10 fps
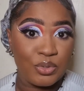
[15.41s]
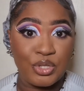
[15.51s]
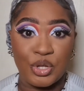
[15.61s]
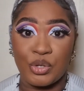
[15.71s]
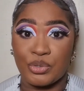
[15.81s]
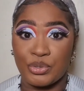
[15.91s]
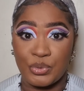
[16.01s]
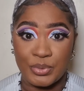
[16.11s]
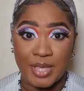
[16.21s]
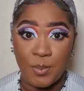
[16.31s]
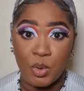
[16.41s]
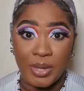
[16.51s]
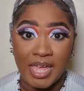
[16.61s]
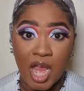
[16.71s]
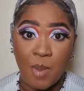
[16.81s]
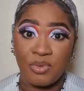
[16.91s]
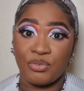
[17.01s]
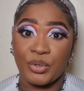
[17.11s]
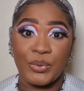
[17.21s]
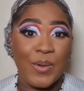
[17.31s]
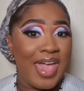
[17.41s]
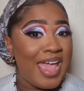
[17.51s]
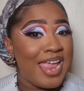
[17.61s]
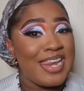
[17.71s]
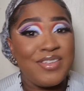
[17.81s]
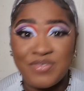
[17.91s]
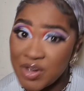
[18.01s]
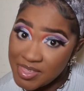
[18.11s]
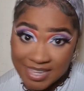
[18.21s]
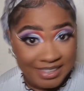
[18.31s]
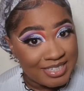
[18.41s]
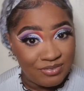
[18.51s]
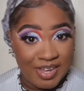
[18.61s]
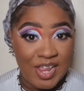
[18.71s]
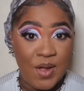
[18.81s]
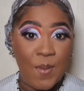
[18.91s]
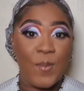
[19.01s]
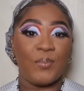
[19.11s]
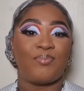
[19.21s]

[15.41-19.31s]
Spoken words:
So your girl Jewlz anyway here, and before you go any further in this video,